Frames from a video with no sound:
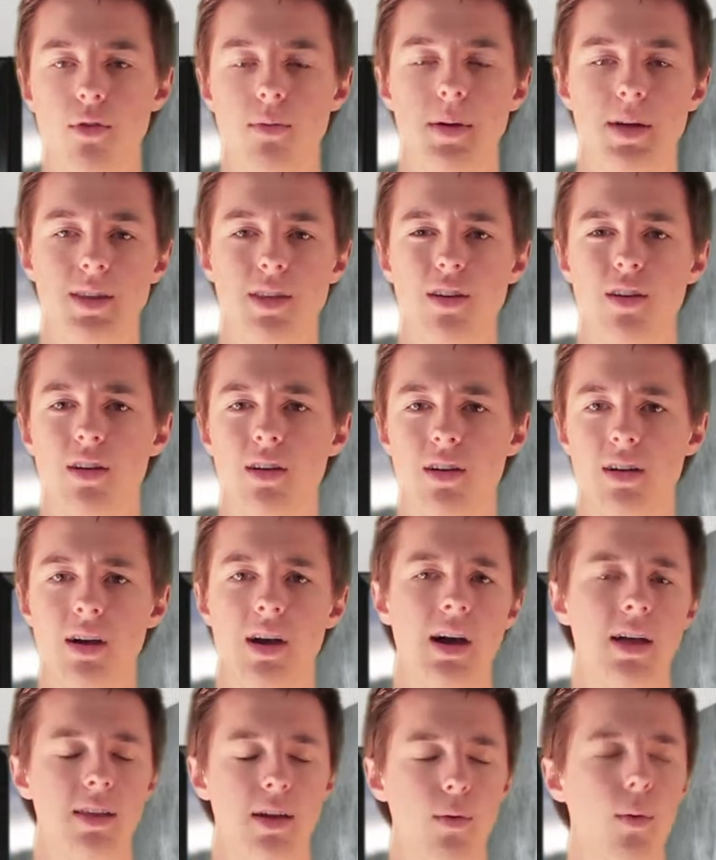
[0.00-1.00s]
but they
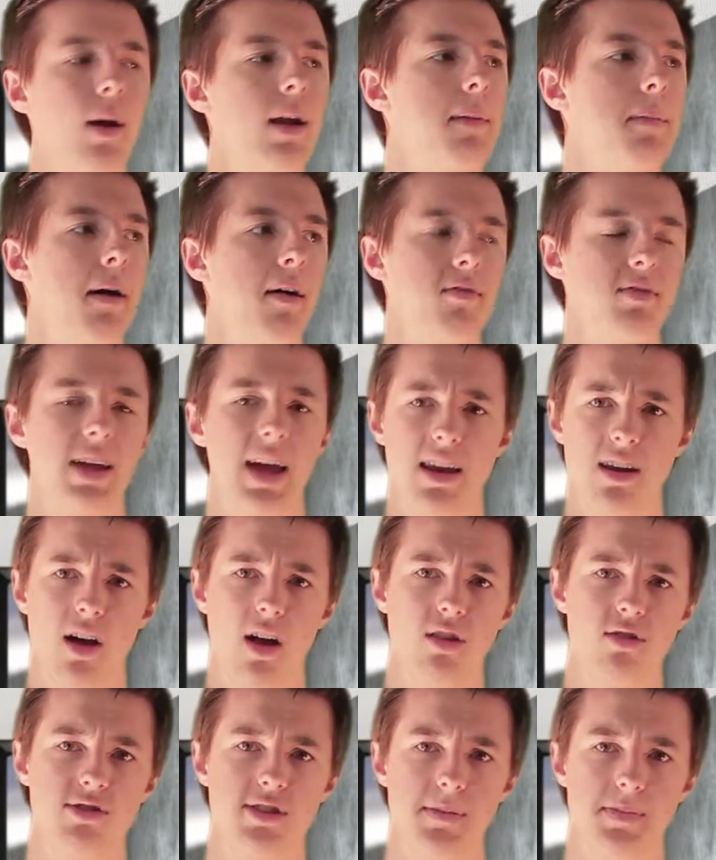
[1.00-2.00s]
run about
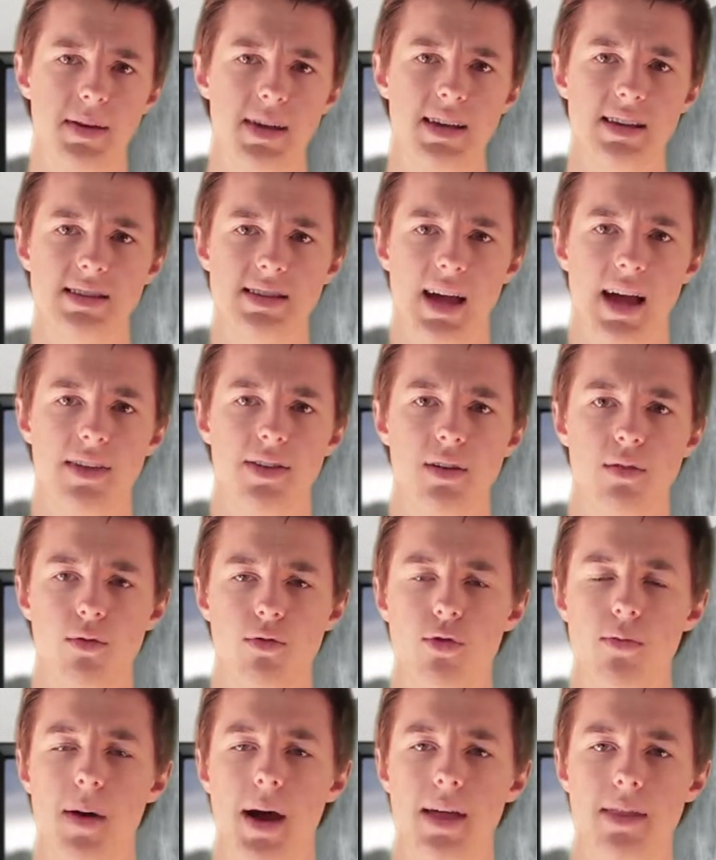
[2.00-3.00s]
$10 a piece, I think, when
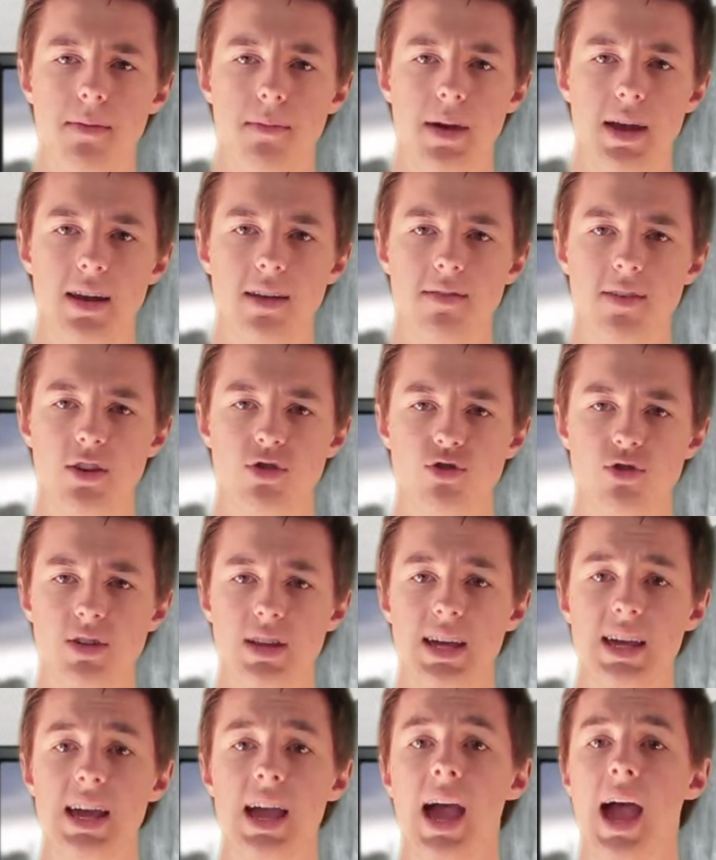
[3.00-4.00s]
you buy them
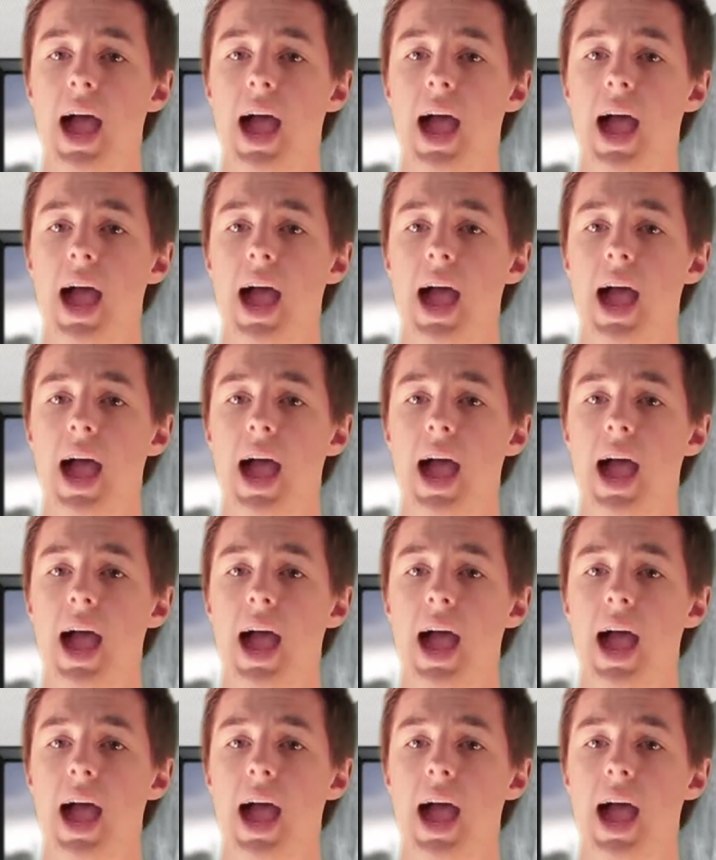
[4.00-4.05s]
individually,